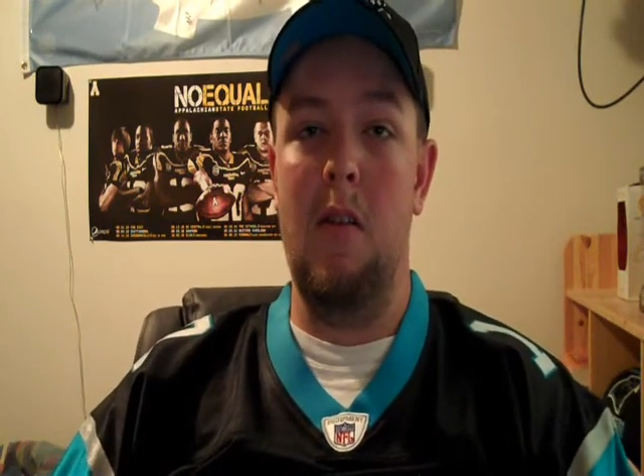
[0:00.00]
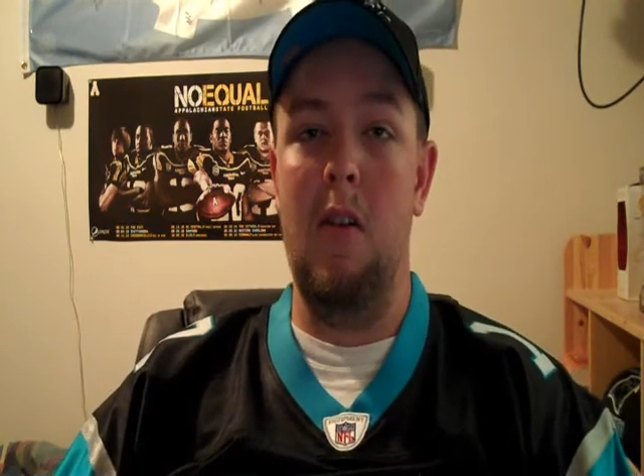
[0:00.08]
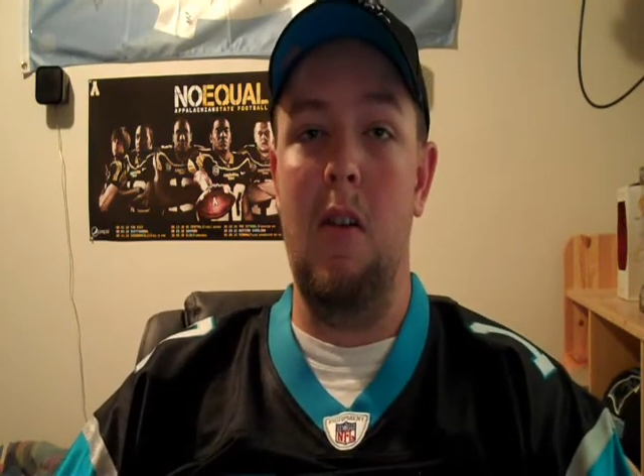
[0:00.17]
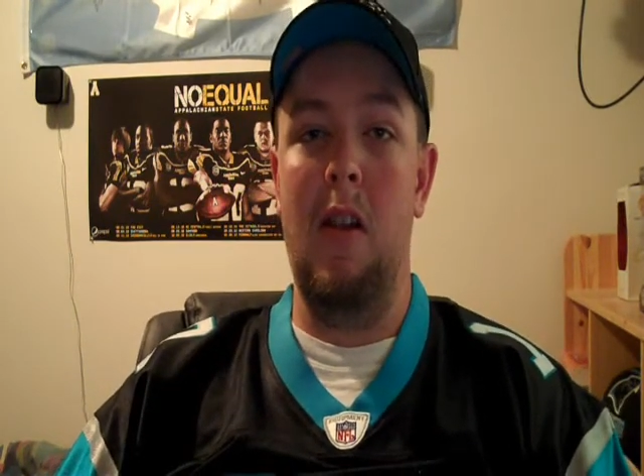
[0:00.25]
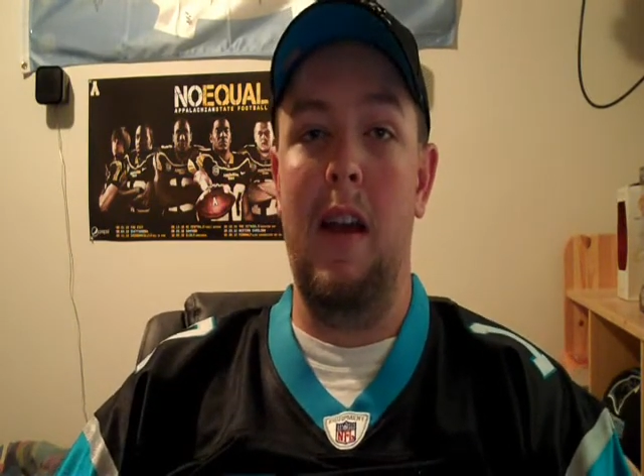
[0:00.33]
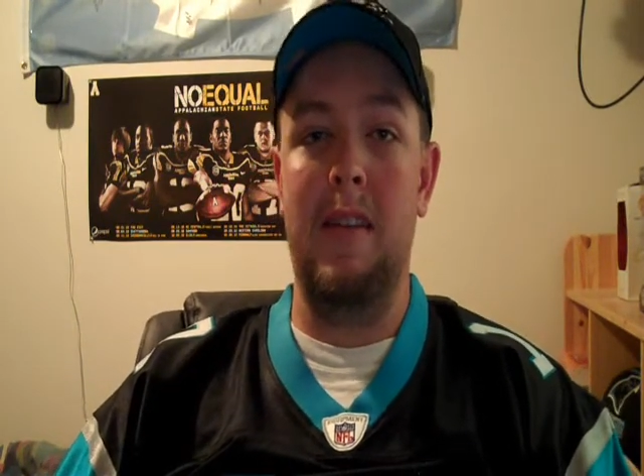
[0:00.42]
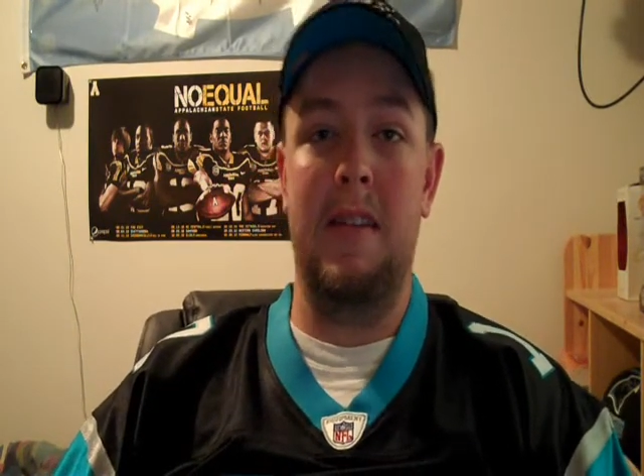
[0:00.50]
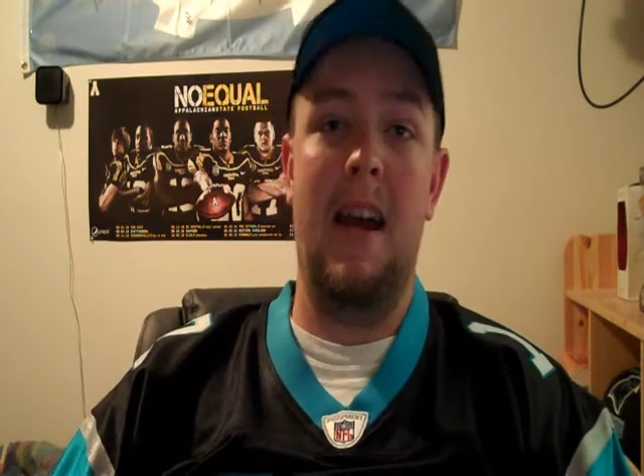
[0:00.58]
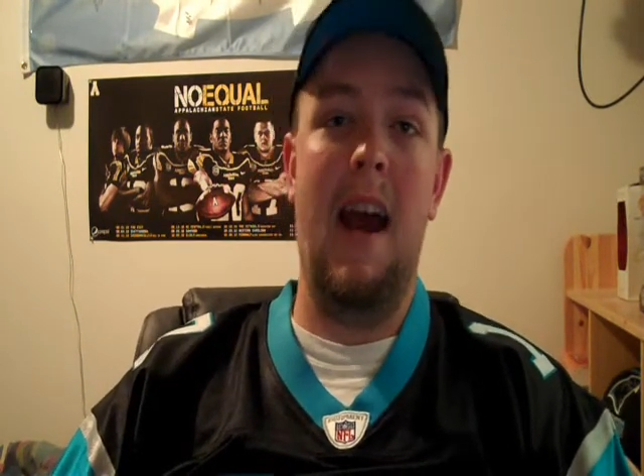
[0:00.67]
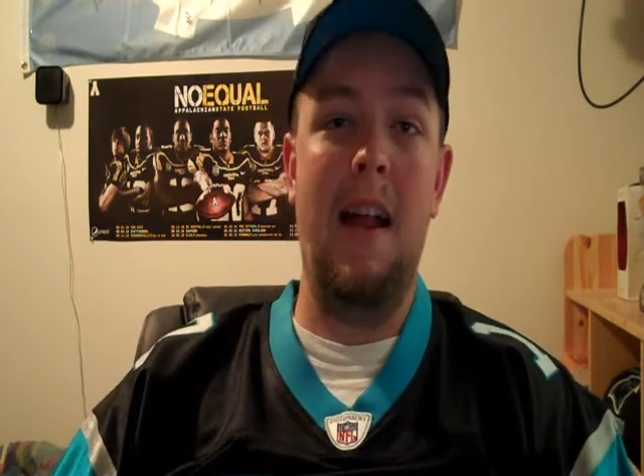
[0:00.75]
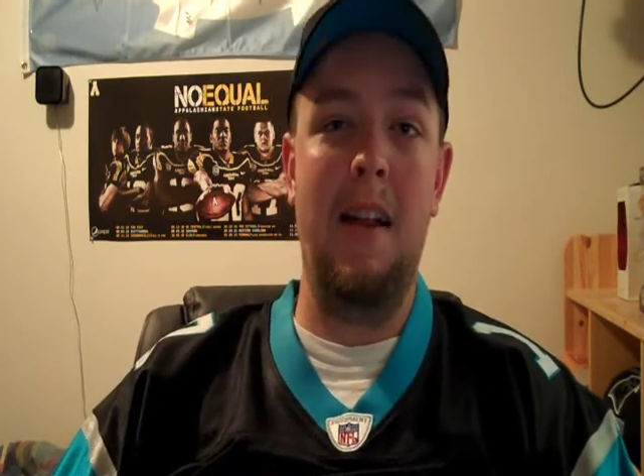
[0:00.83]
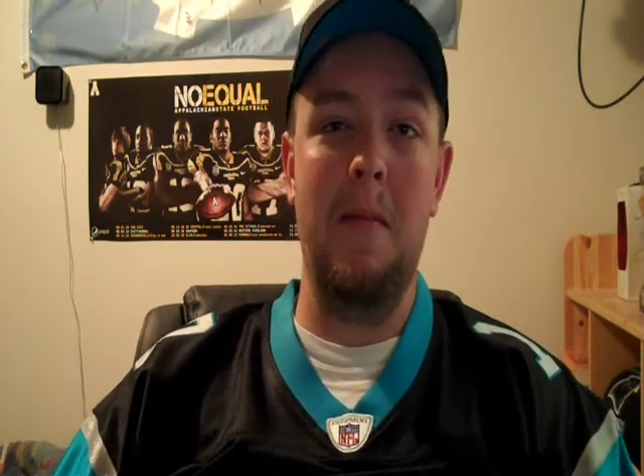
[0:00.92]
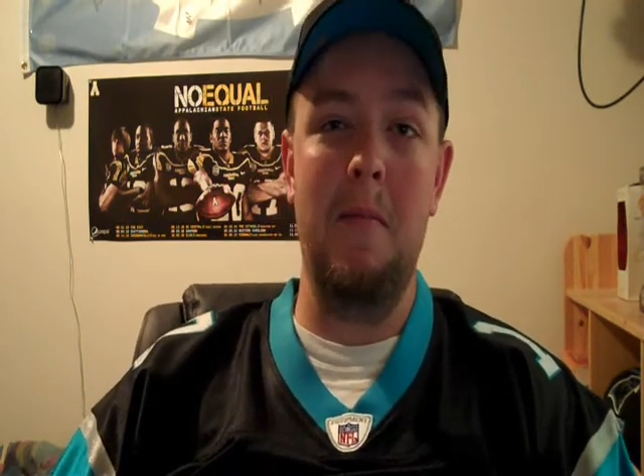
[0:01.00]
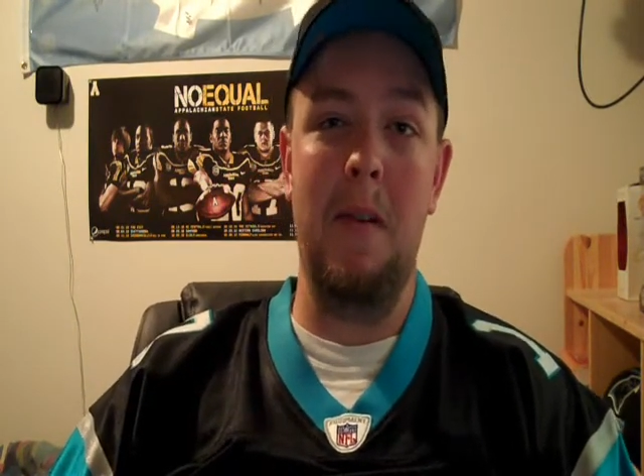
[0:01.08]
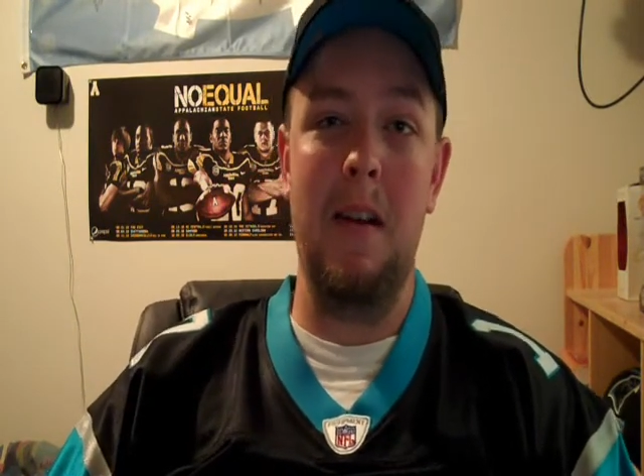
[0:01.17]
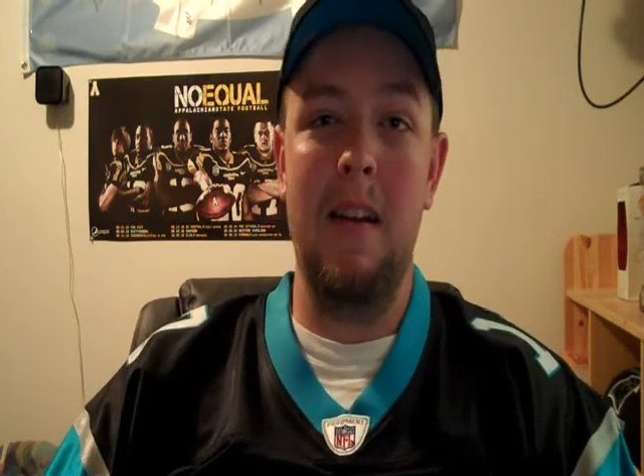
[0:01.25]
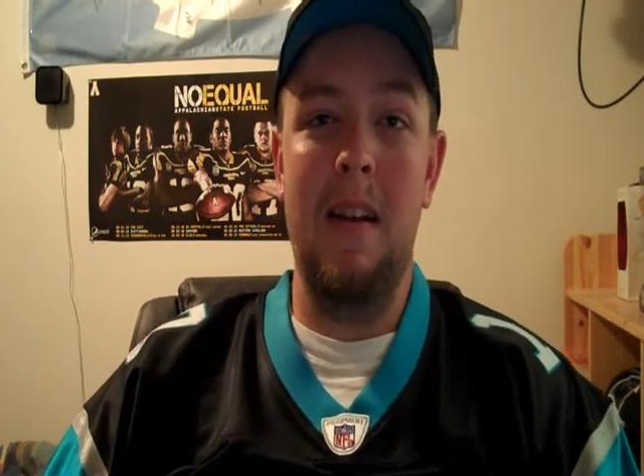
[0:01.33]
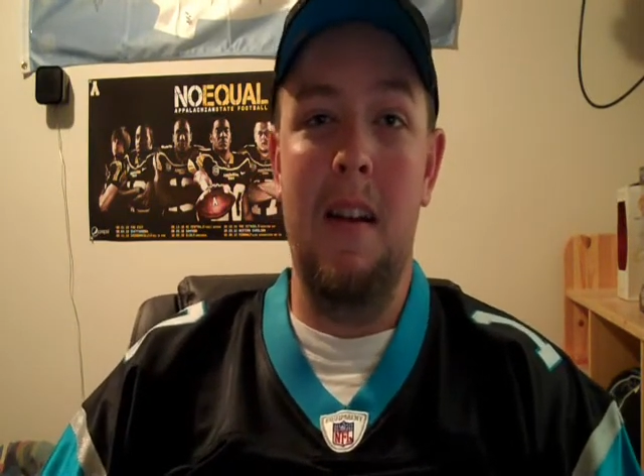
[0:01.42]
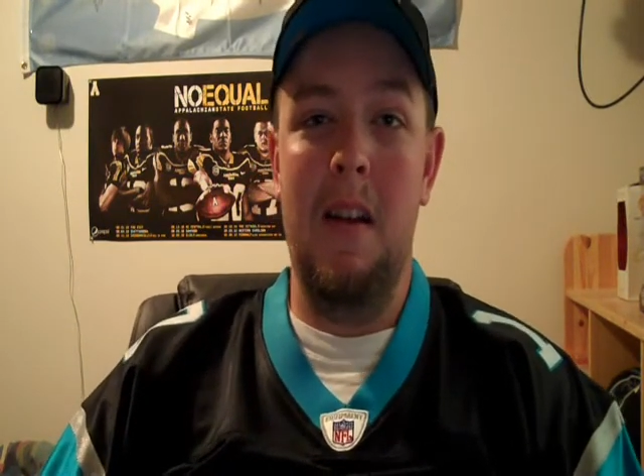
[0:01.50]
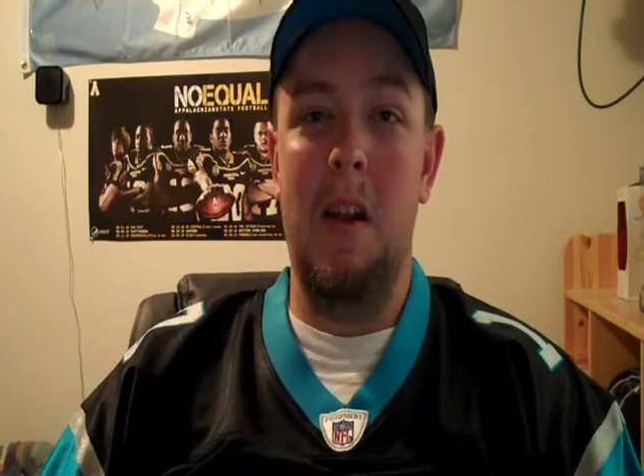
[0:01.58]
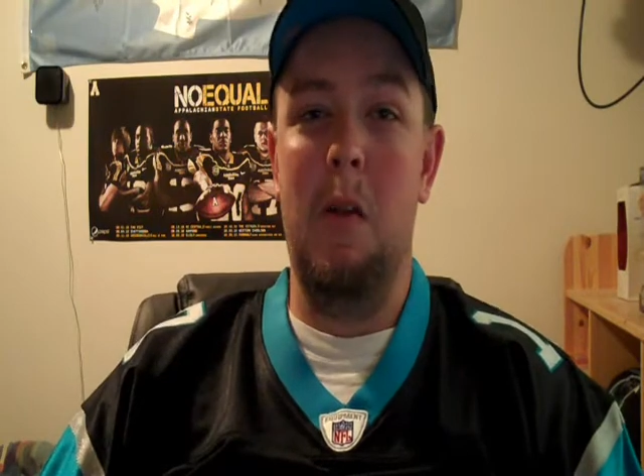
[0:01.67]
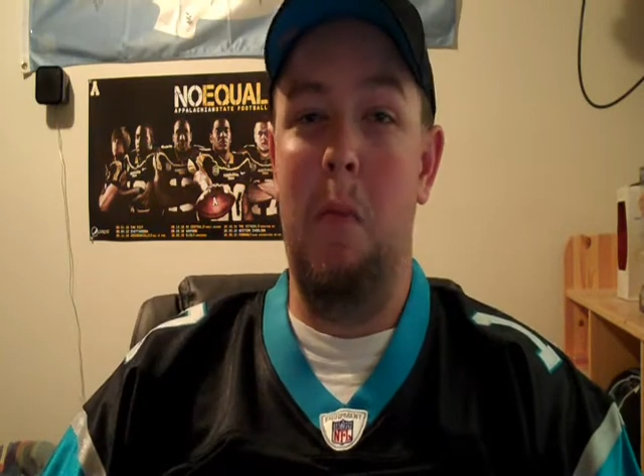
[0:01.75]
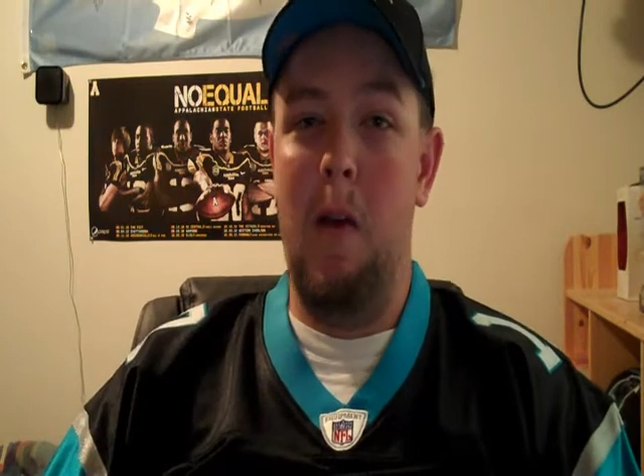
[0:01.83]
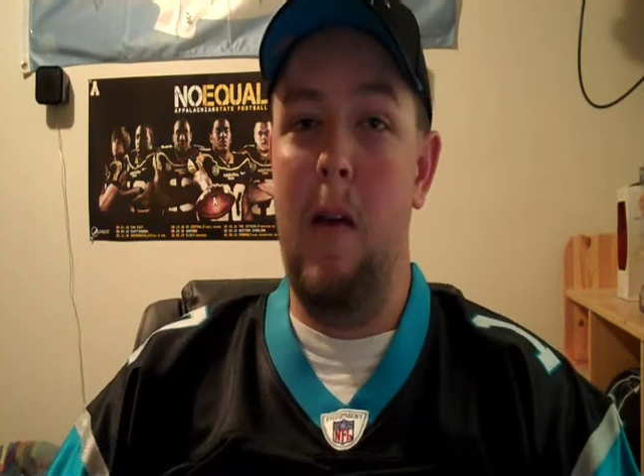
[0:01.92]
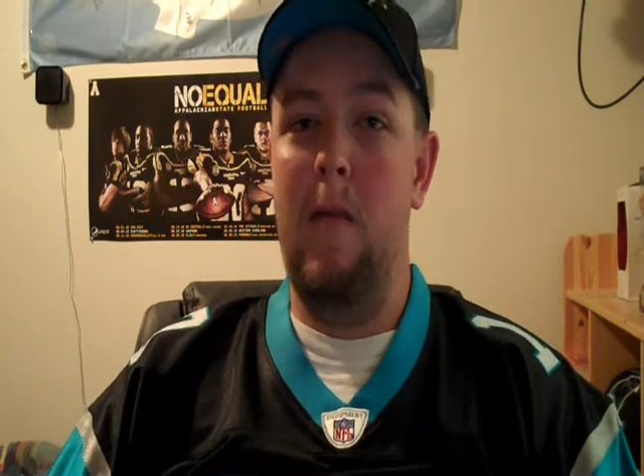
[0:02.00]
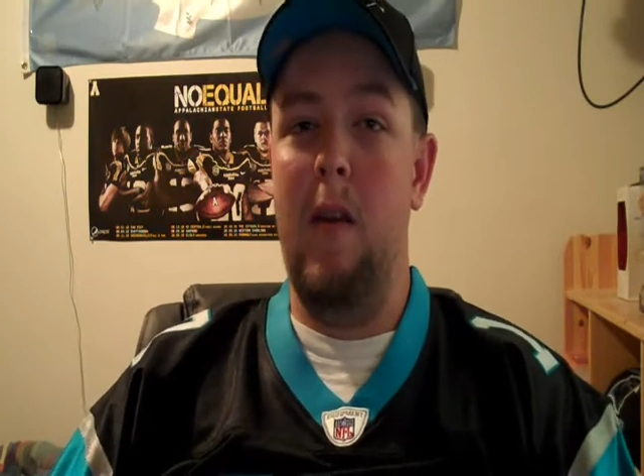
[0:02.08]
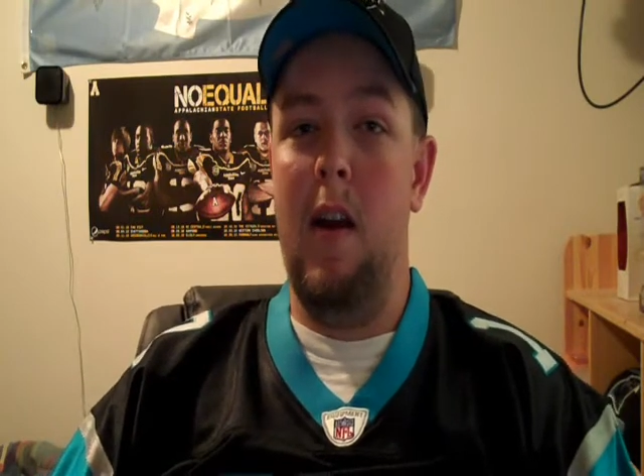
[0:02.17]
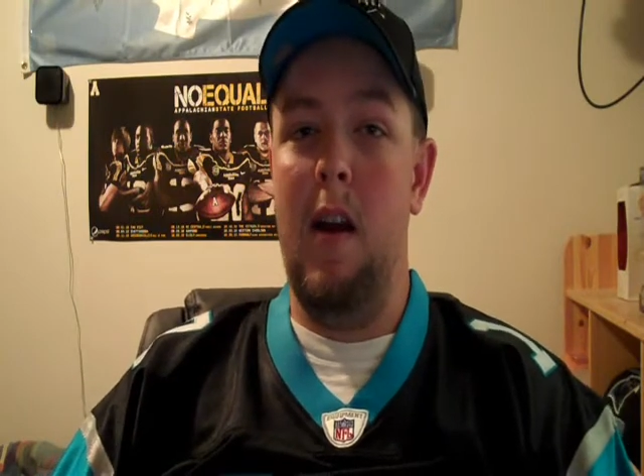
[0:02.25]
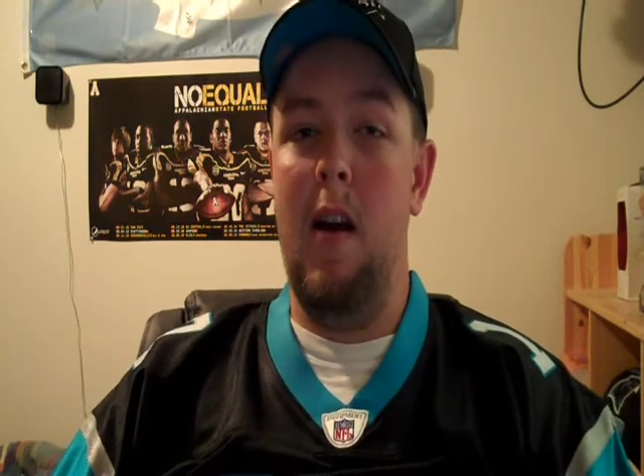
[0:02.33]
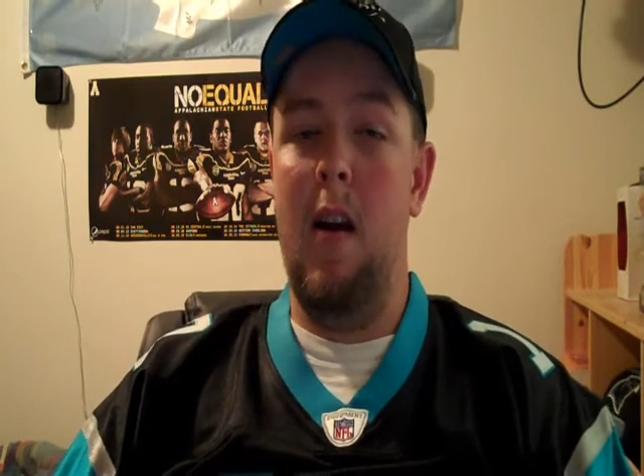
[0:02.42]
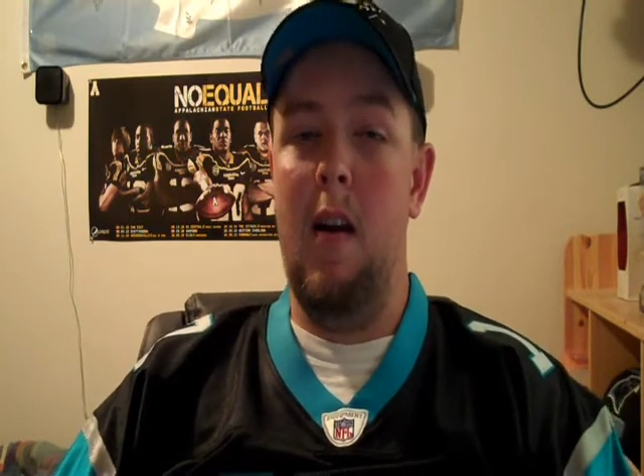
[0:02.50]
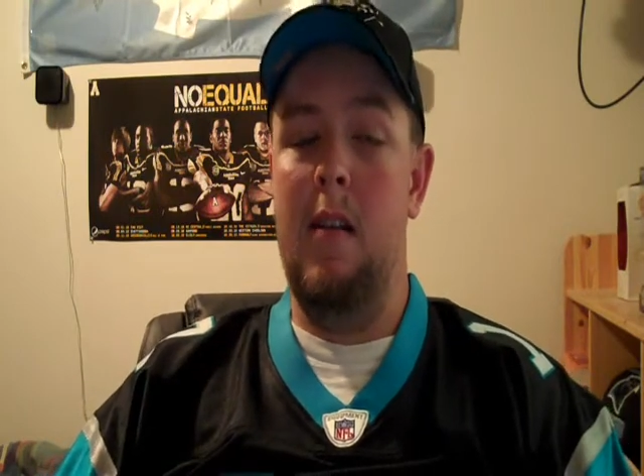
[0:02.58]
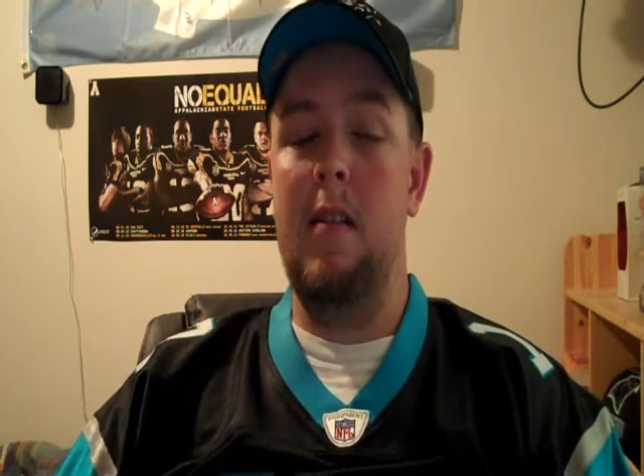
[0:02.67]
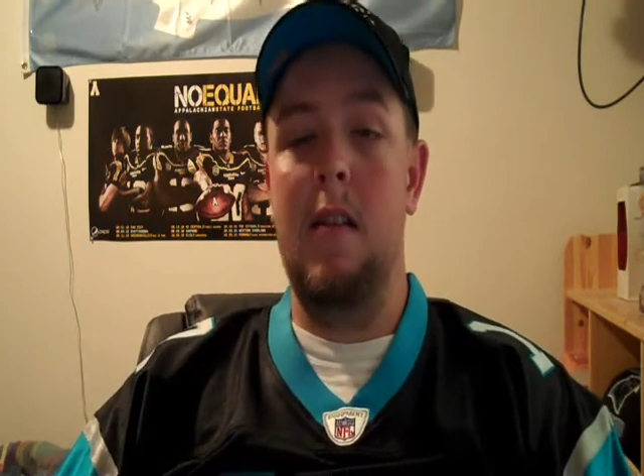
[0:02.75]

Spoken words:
little less talent, but they're playing very hard,